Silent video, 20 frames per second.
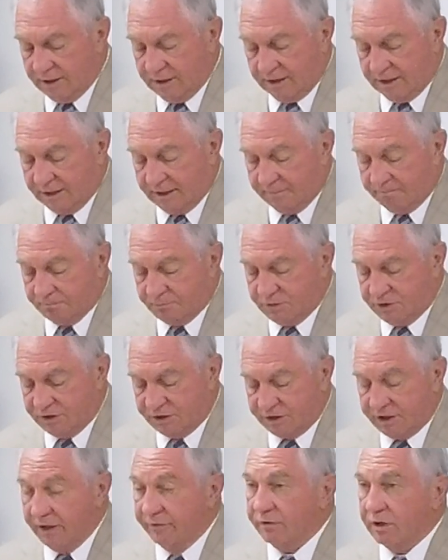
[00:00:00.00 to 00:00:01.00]
Um,
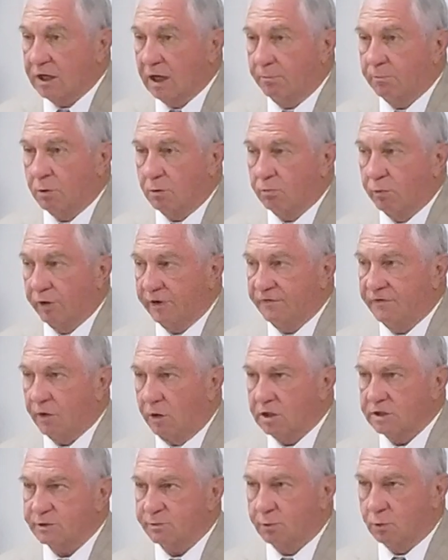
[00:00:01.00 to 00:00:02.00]
just to give a couple of brief
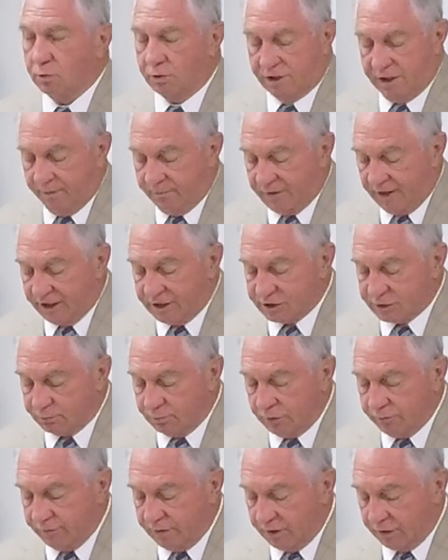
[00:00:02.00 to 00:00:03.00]
thoughts, but we'll keep things
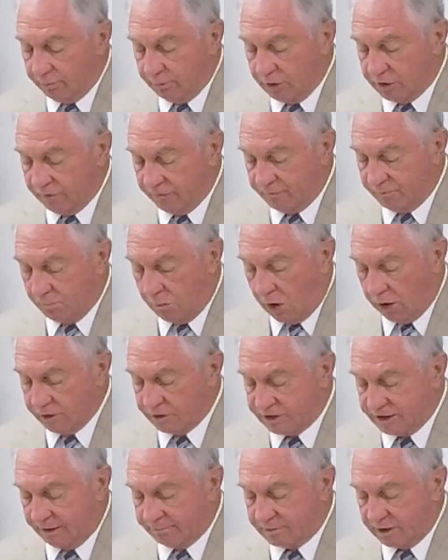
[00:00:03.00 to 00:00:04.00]
moving. The book of Mark,
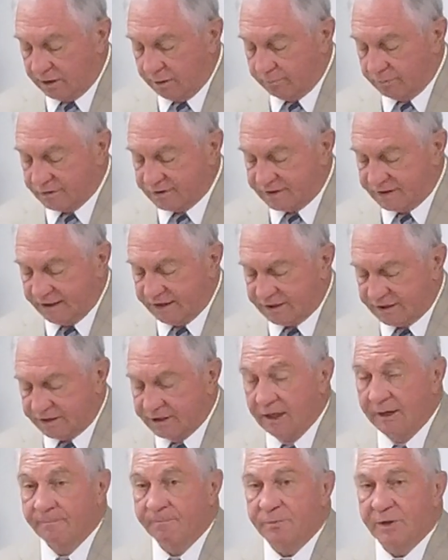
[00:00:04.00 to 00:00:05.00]
chapter number six,
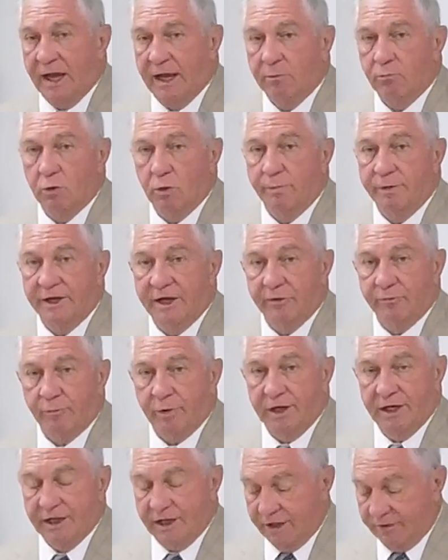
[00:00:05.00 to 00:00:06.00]
and we'll begin
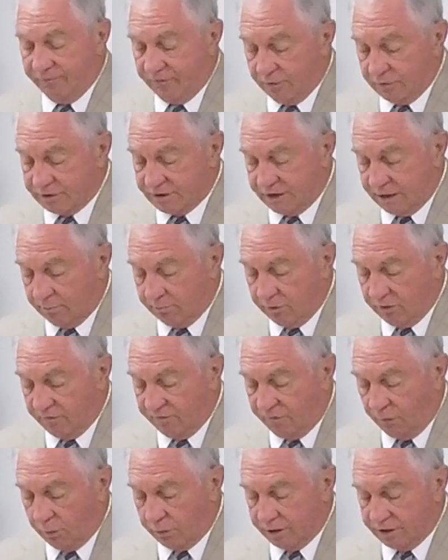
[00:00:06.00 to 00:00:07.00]
reading in verse number
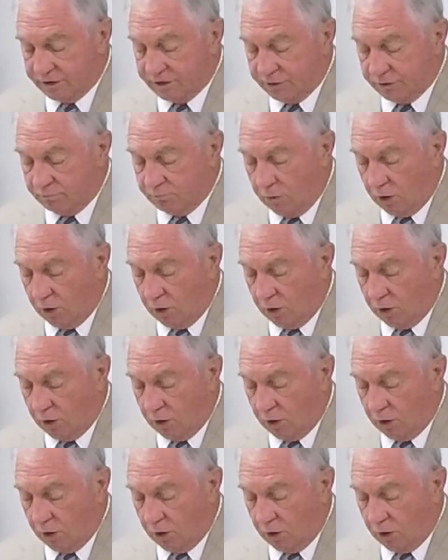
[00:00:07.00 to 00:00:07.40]
42.